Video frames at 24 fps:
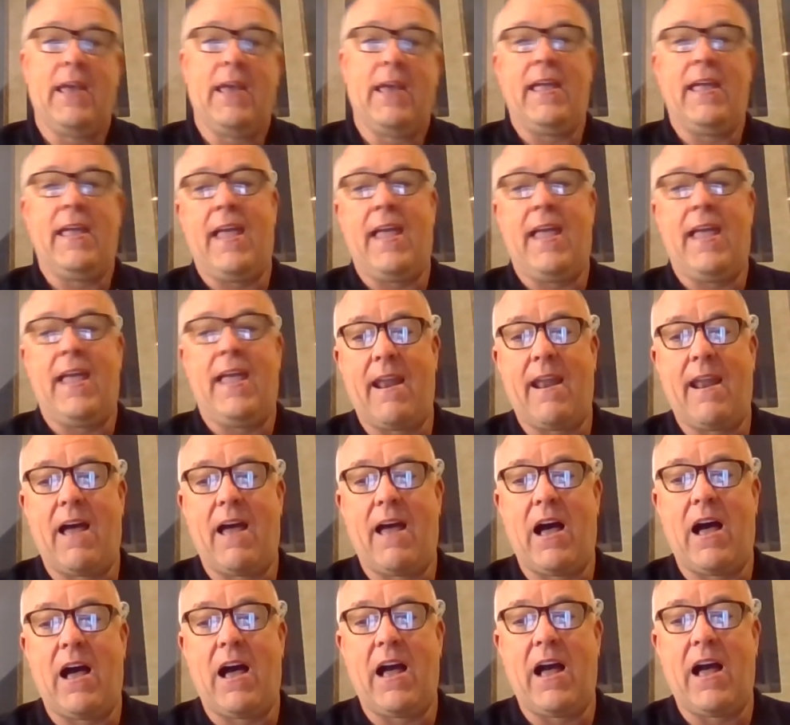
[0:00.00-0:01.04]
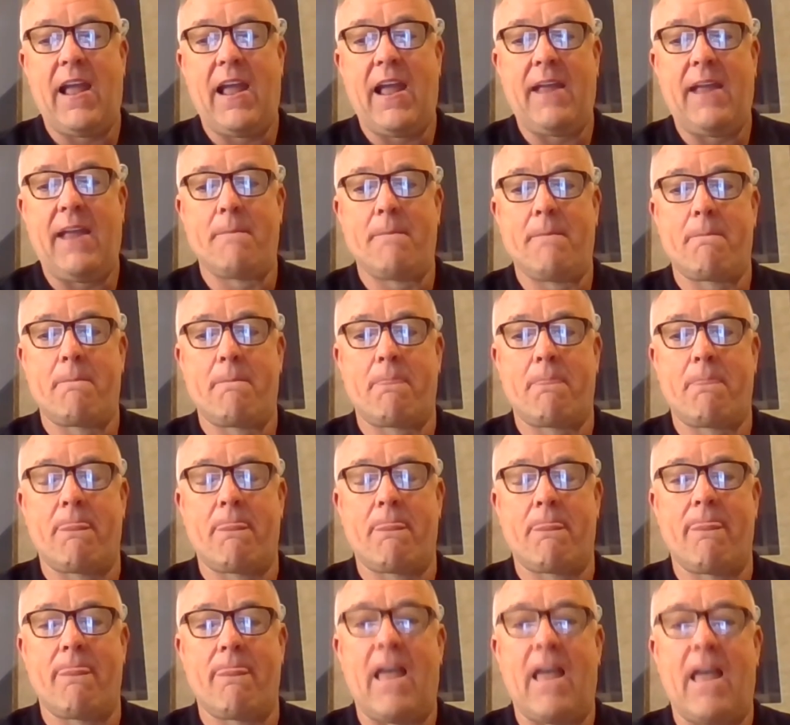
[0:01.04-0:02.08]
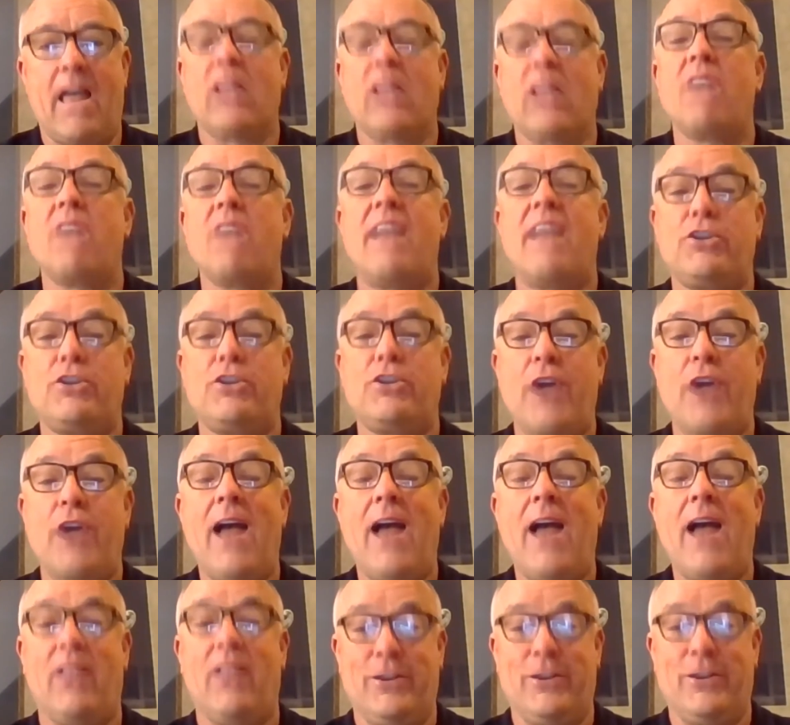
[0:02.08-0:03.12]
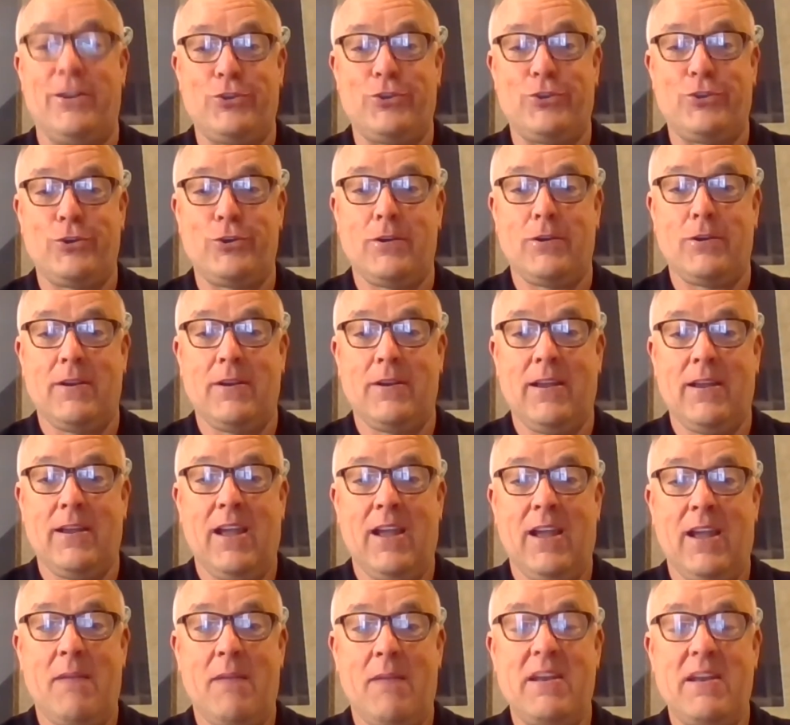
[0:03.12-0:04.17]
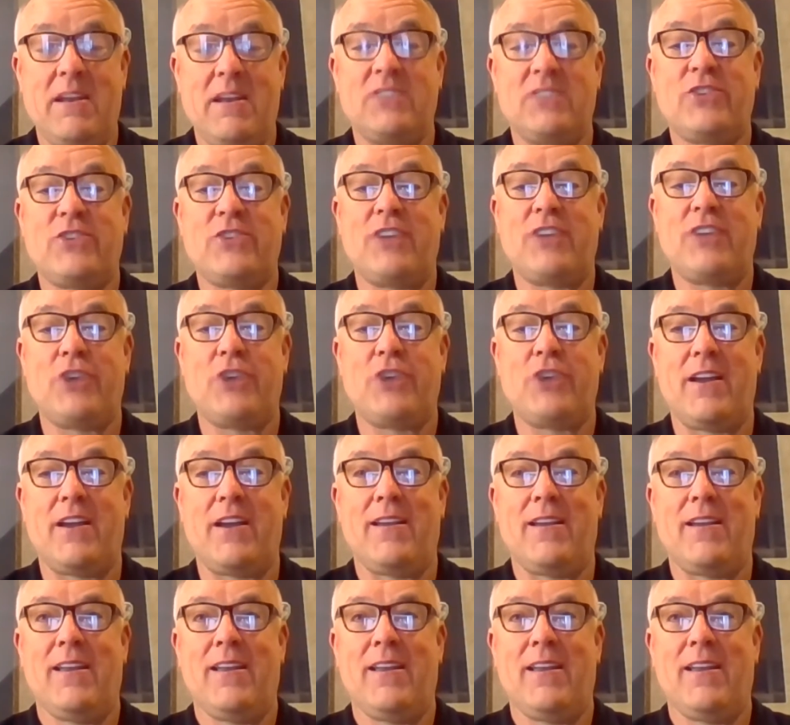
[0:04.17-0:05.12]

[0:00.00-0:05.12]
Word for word: And I love that challenge. I mean, it's such a